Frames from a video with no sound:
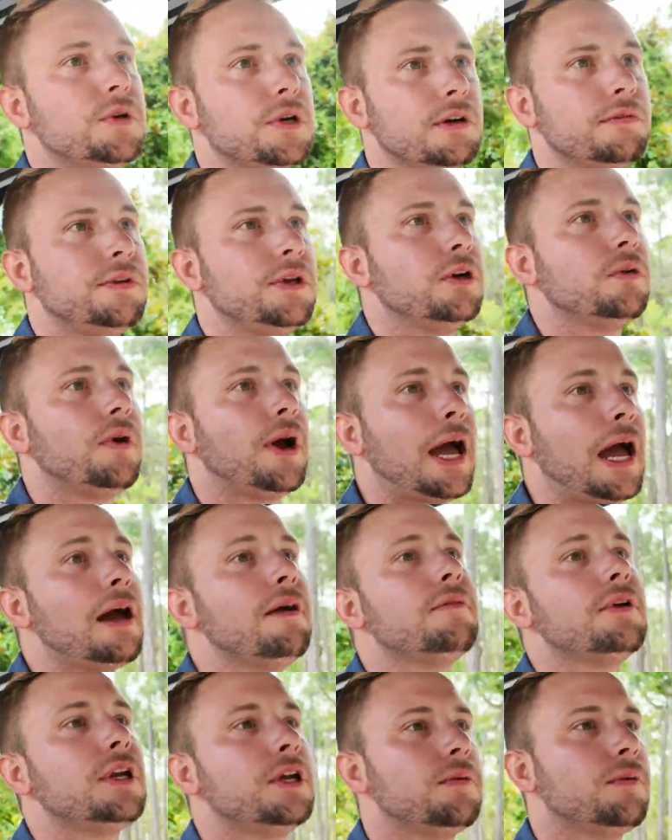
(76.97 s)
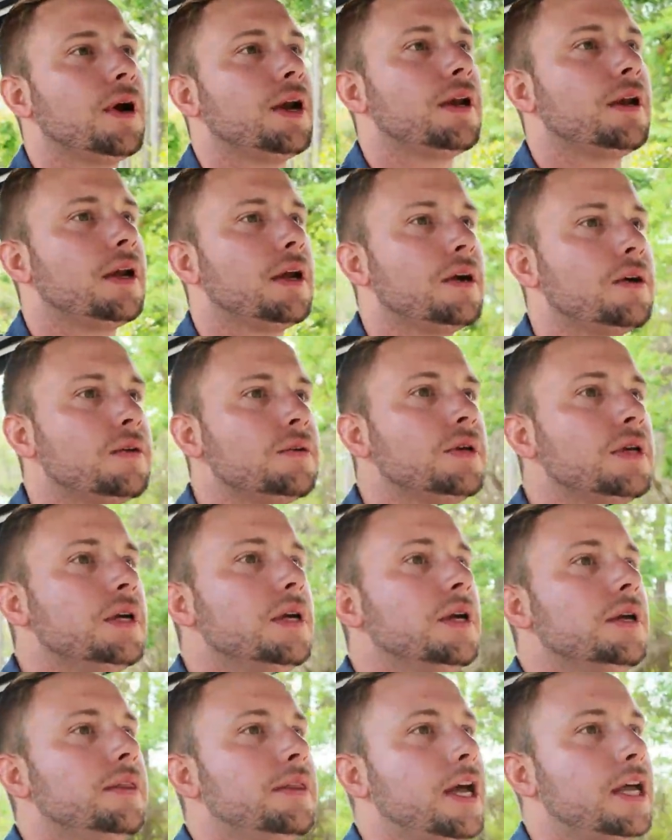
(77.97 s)
And if you don't have any right now,
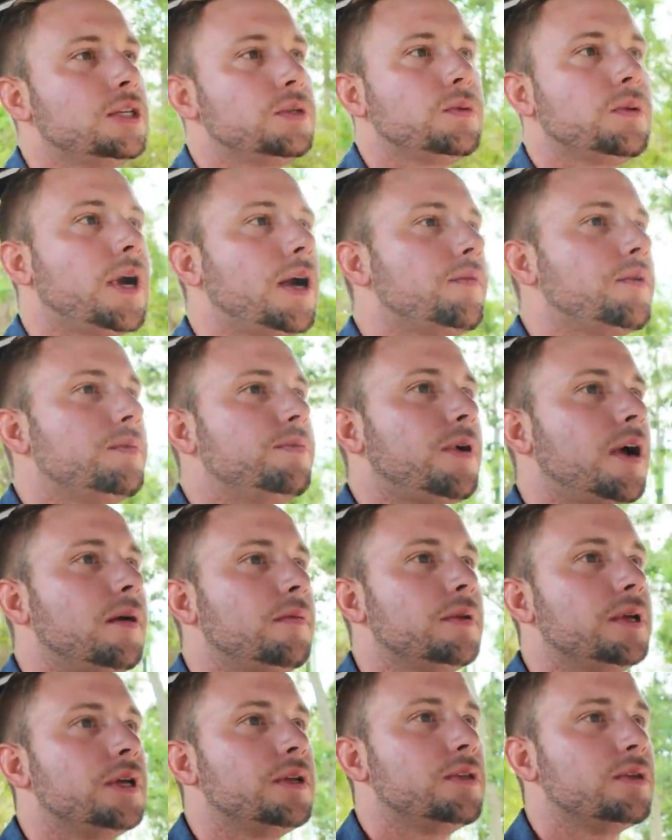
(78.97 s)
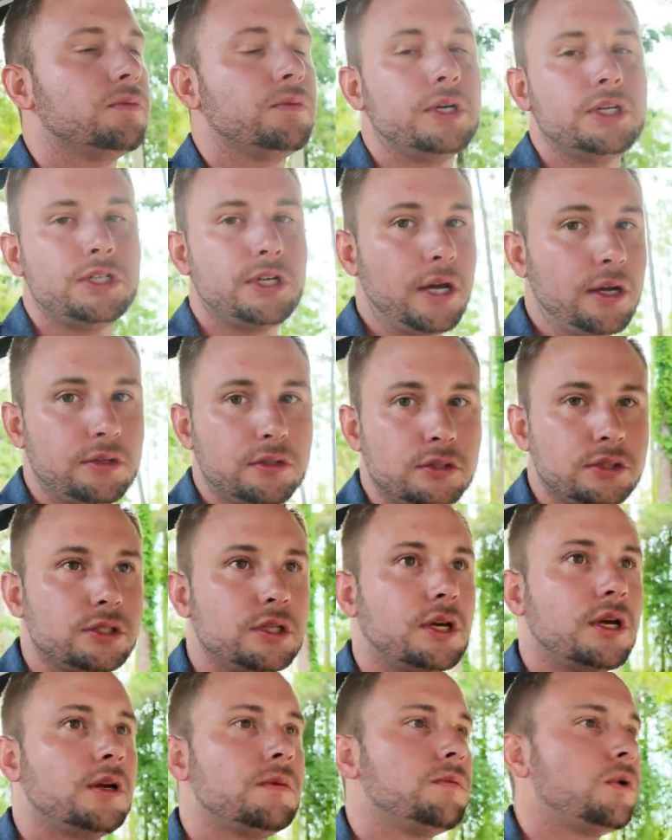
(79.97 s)
that's where I would probably either reach out to
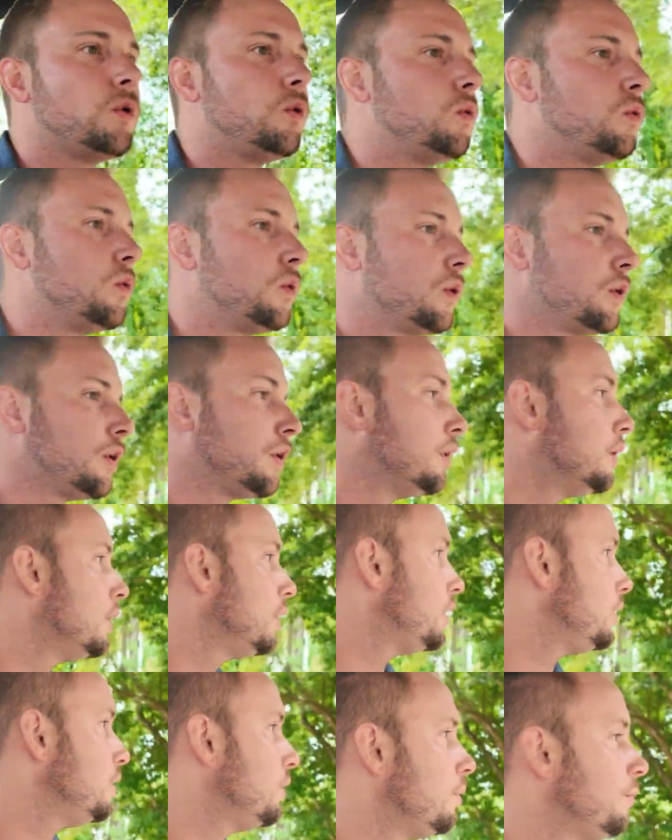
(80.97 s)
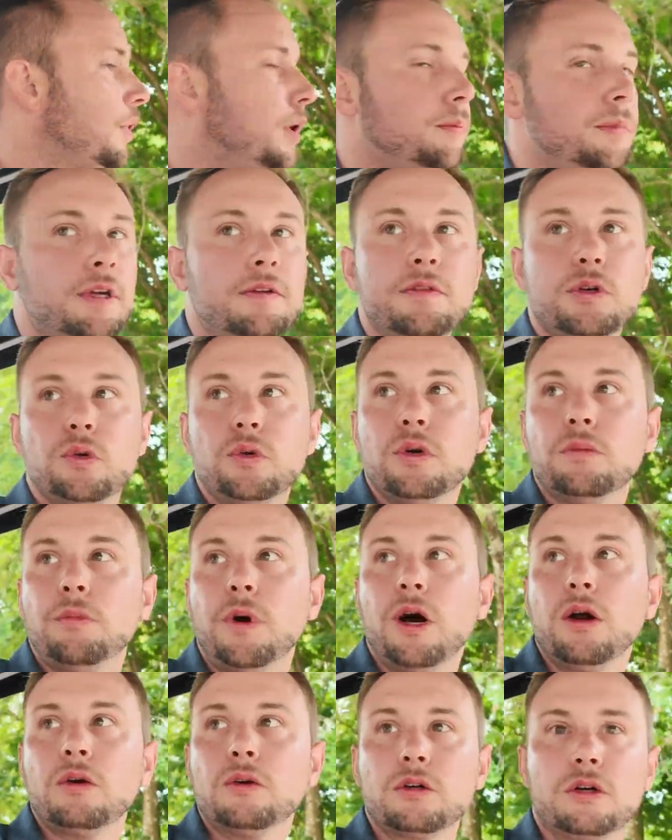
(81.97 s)
some or, maybe even do a
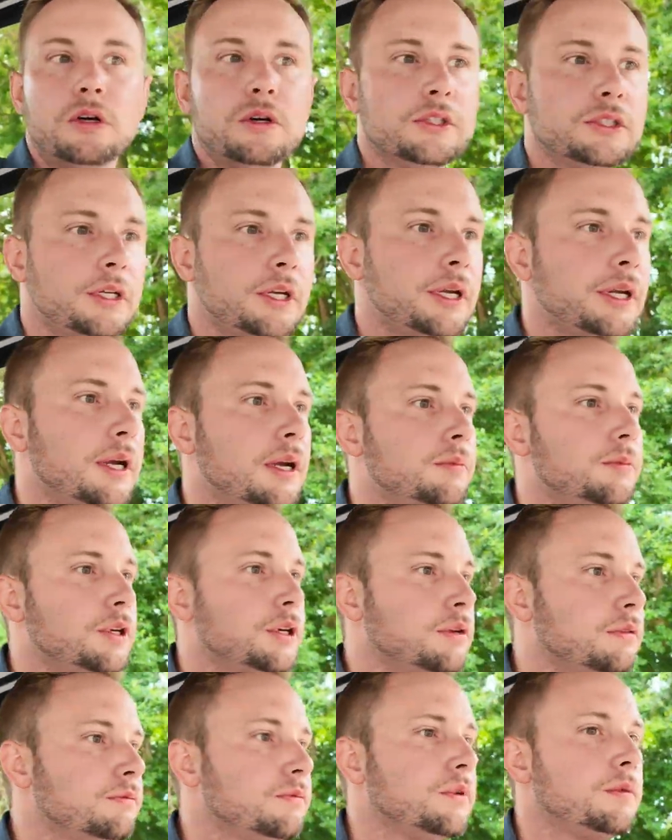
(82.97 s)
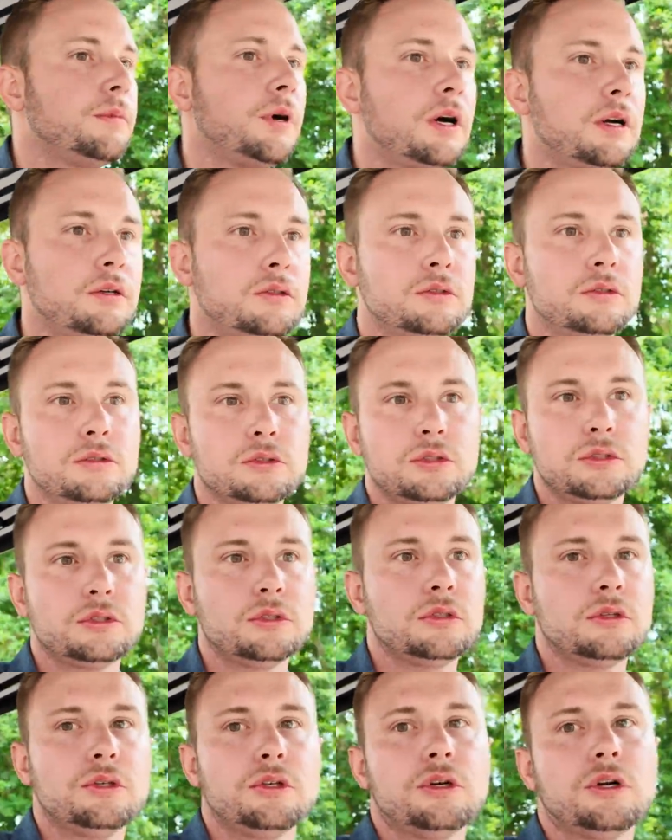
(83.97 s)
model call, say, hey, I'm looking for
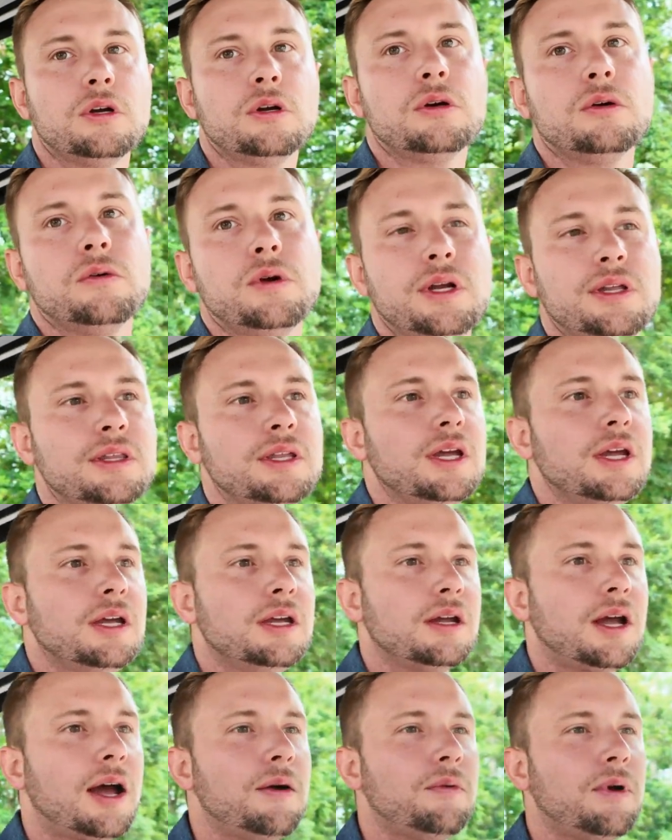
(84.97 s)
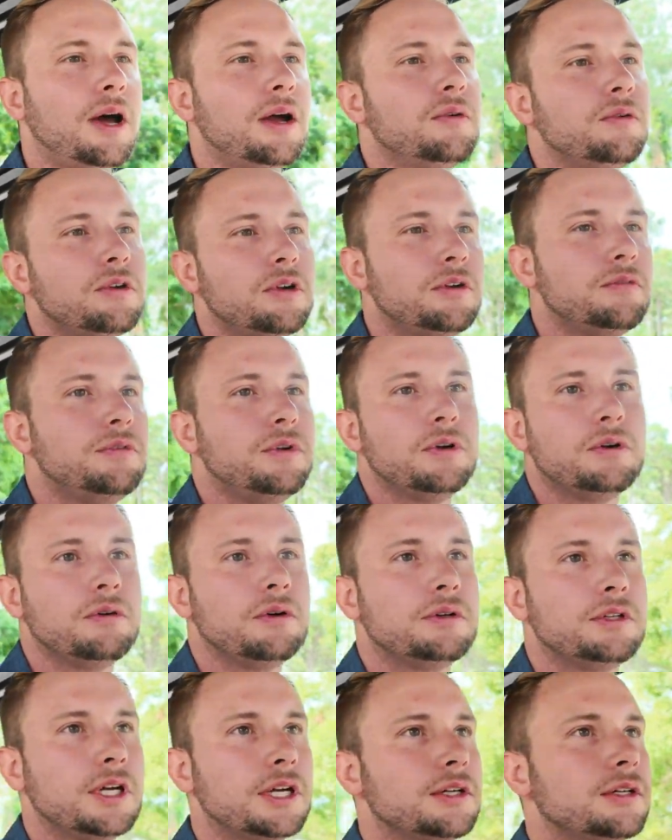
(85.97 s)
models, and I don't know if
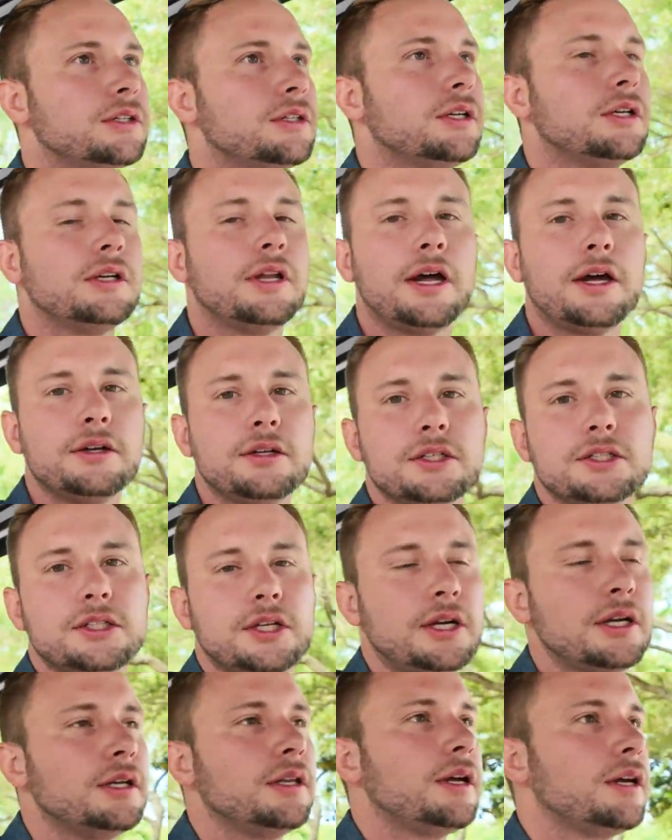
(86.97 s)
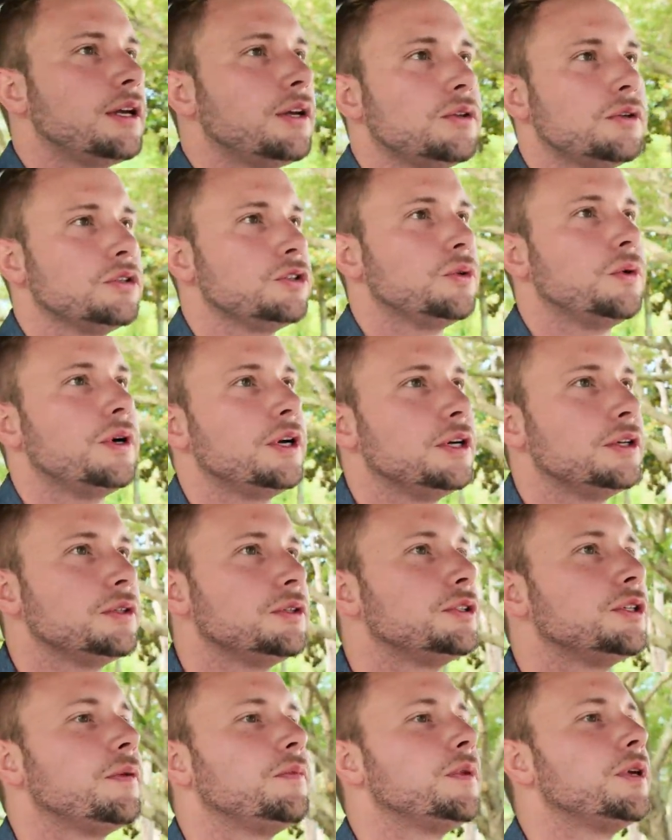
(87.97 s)
you're technically allowed to say, like, in their 20s
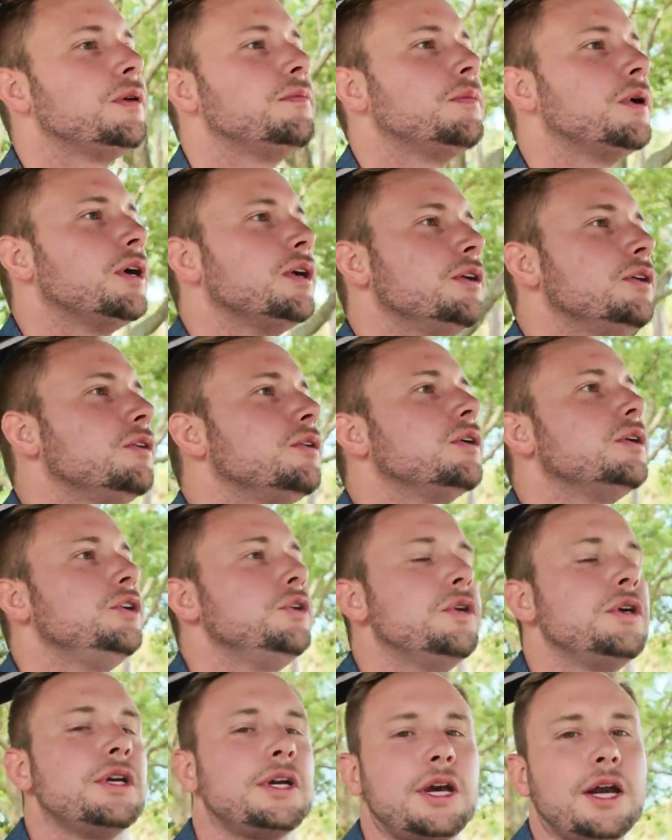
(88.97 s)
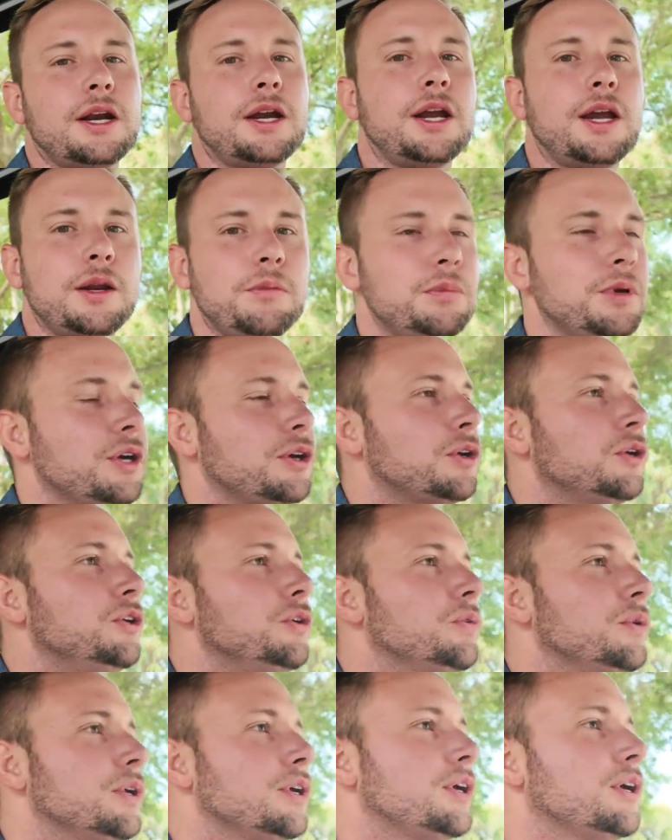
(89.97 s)
or something, but you can kind of handpick who
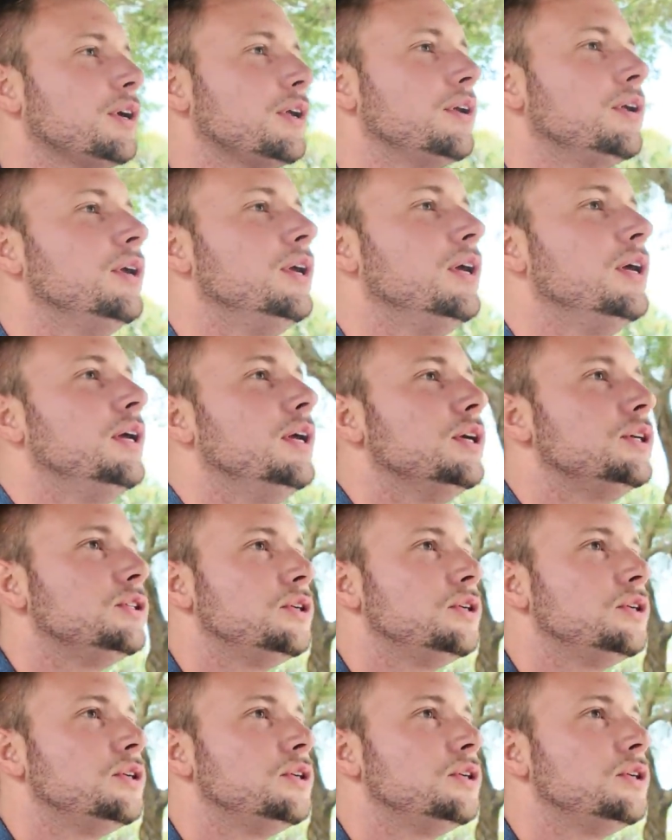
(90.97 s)
you want to get.